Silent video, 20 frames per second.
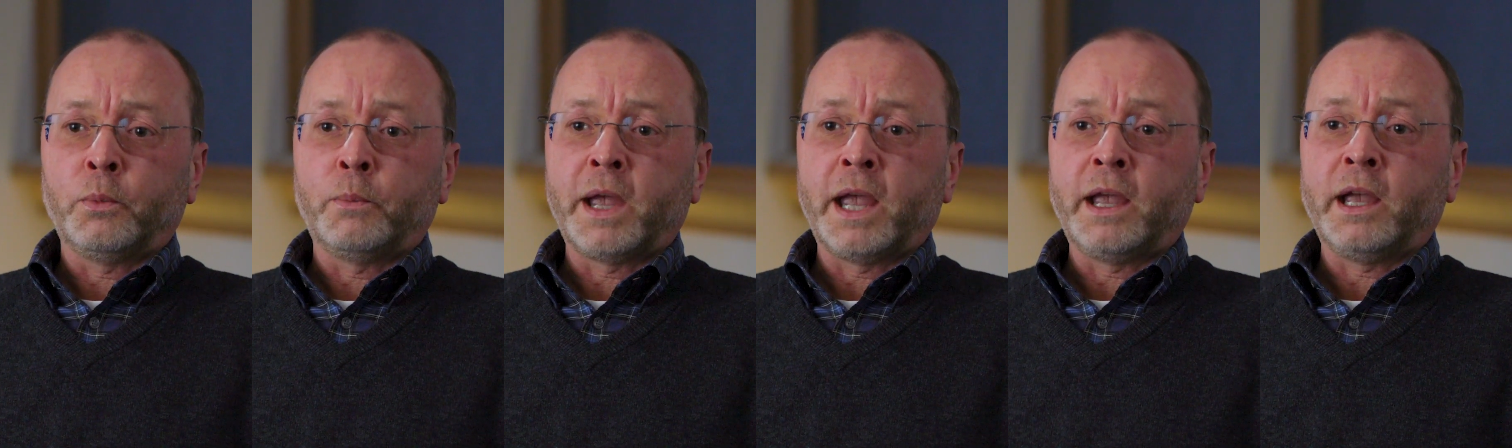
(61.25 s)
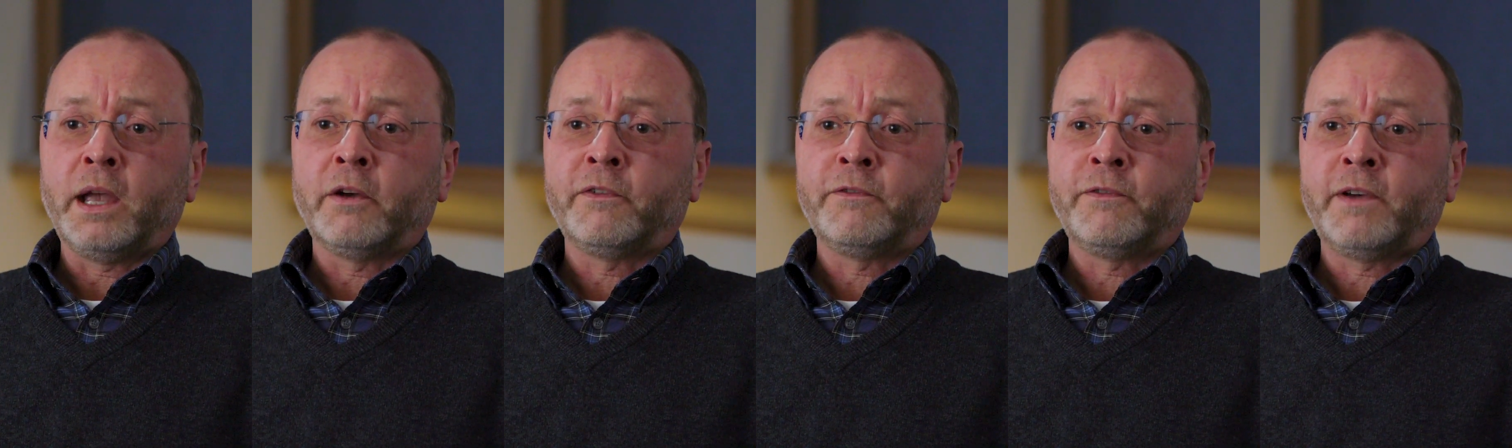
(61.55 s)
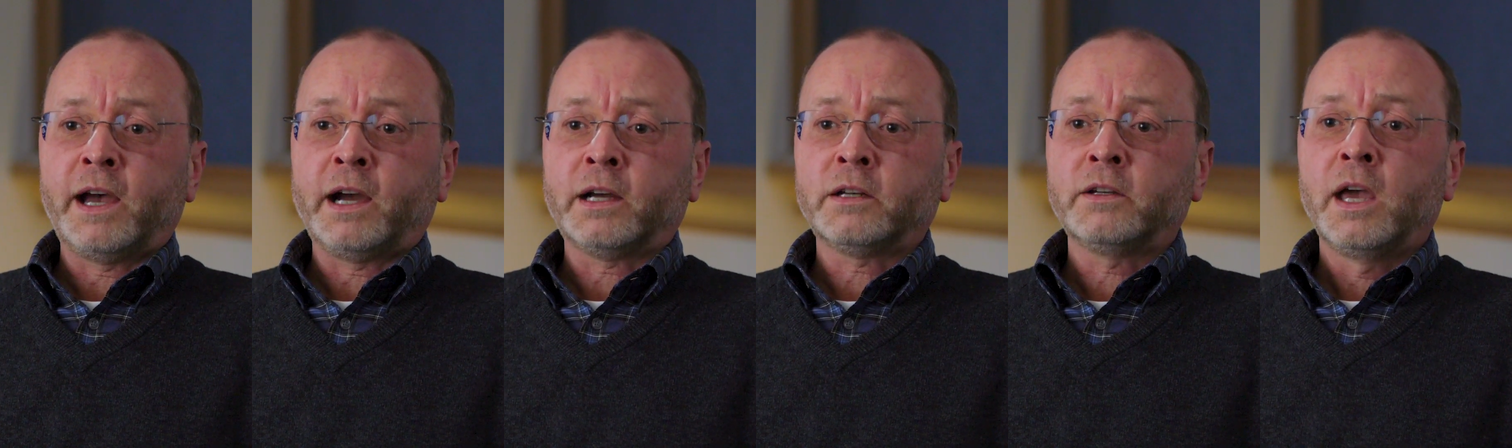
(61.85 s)
may
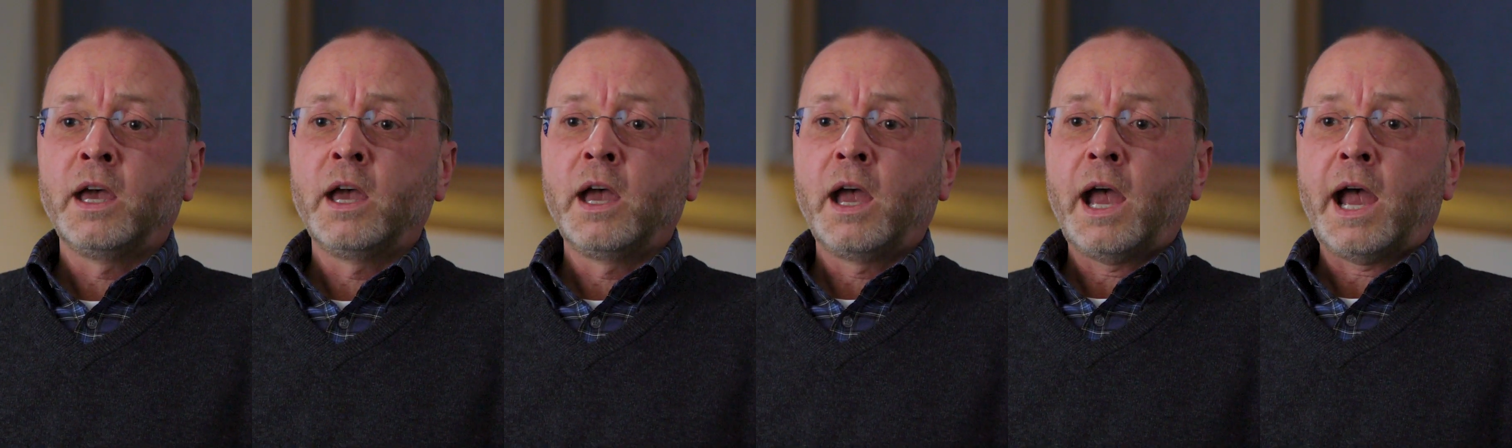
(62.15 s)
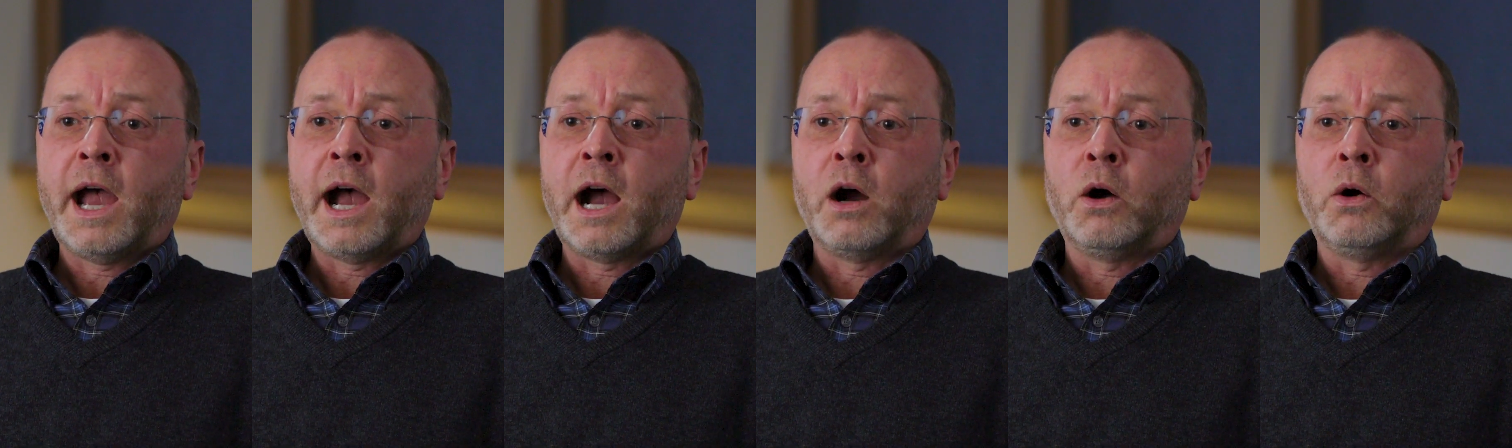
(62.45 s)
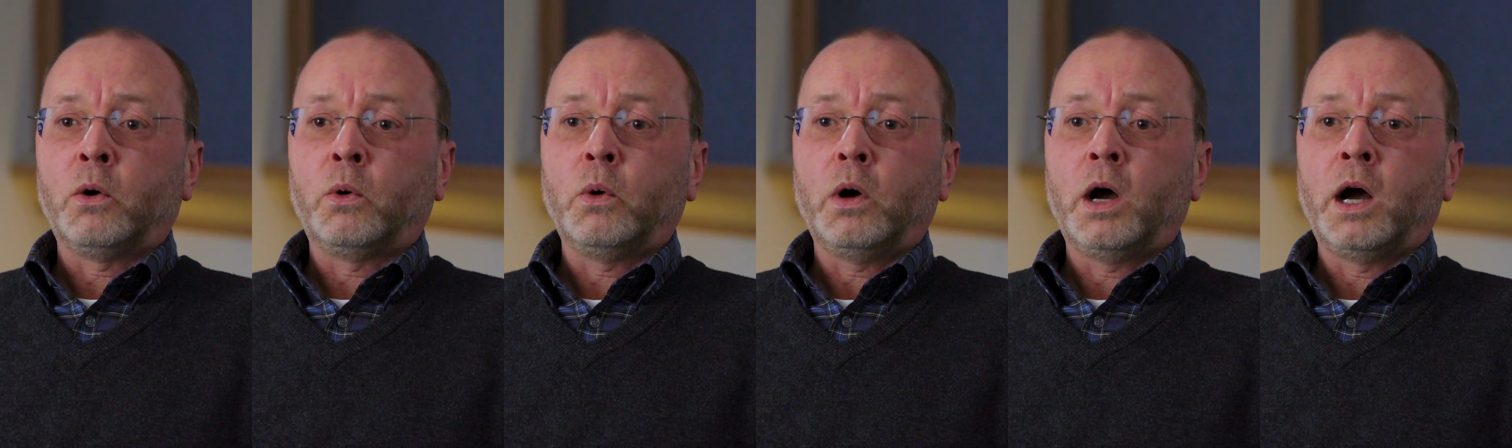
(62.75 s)
affect
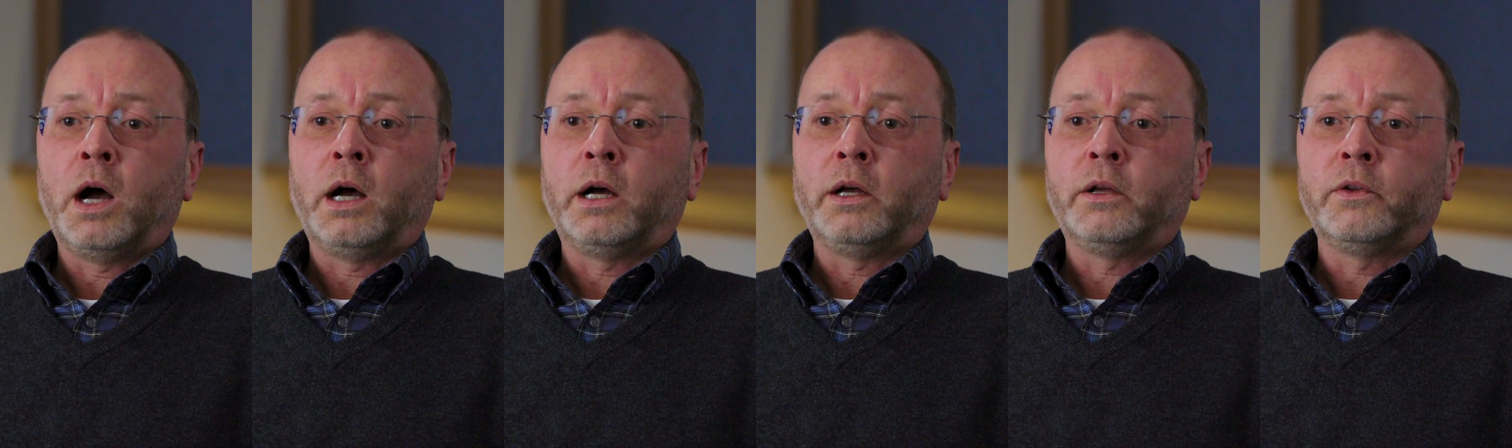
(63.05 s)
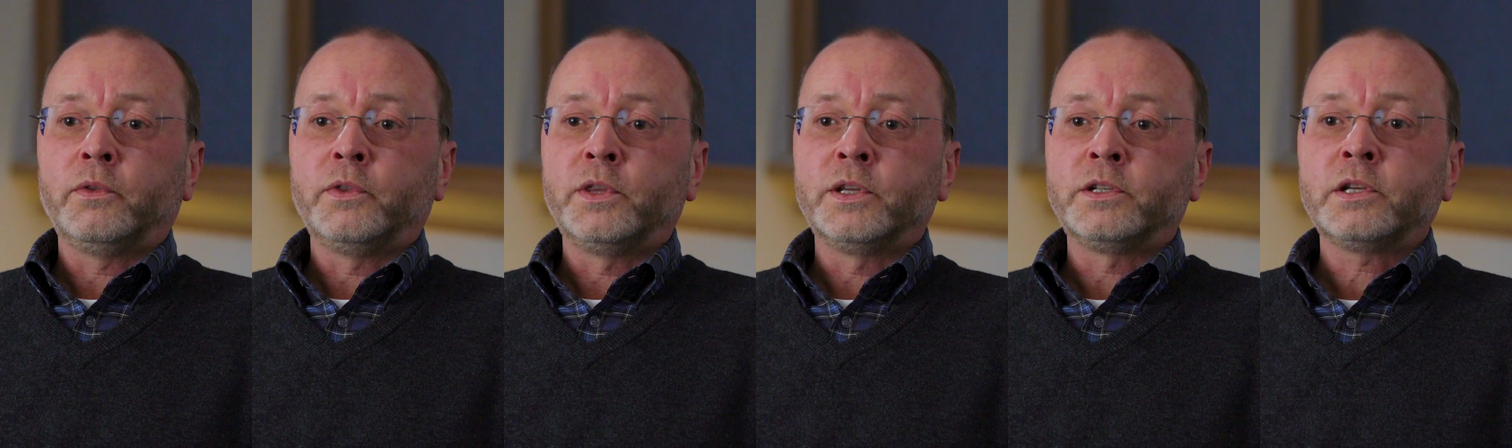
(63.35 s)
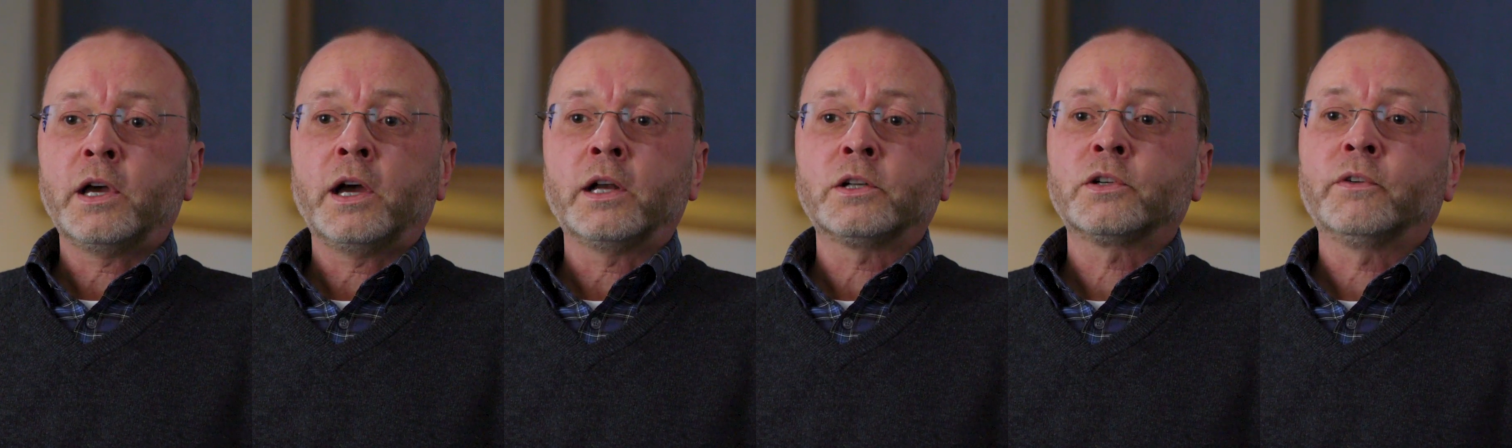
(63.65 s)
how the
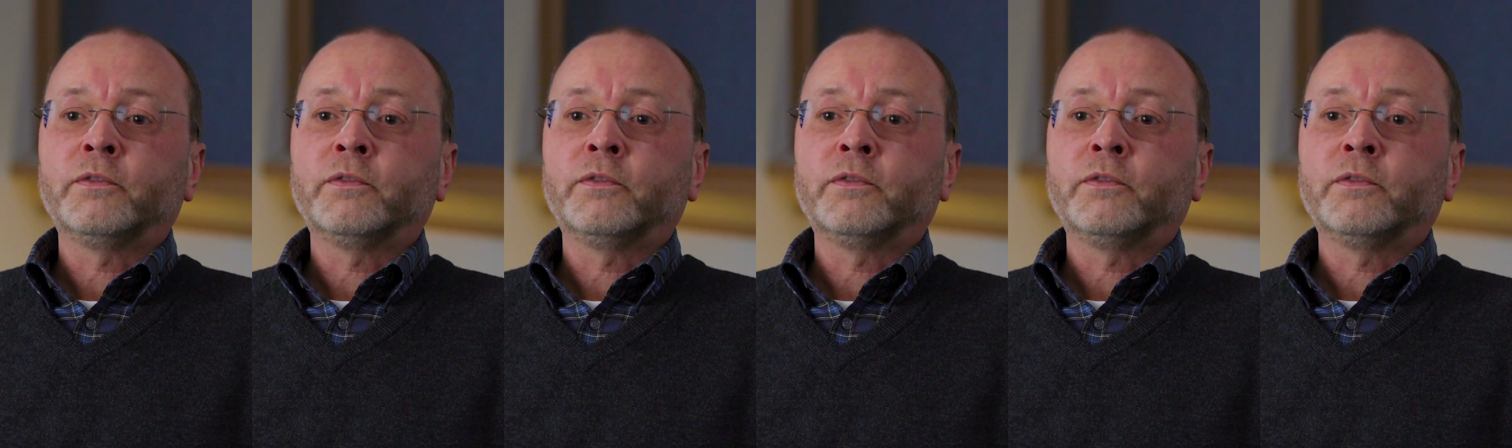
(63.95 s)
touch